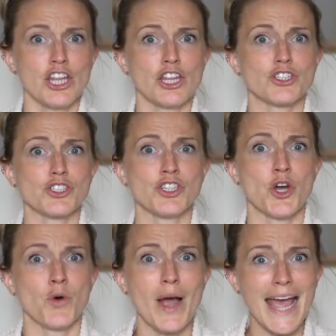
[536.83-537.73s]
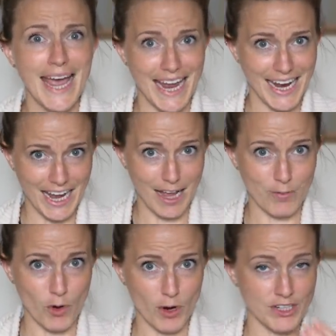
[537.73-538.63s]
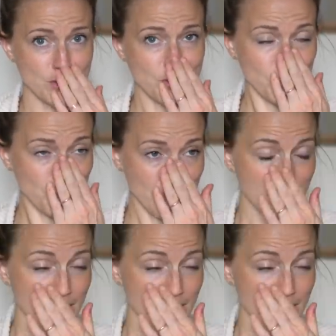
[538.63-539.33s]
There's no way I'm going to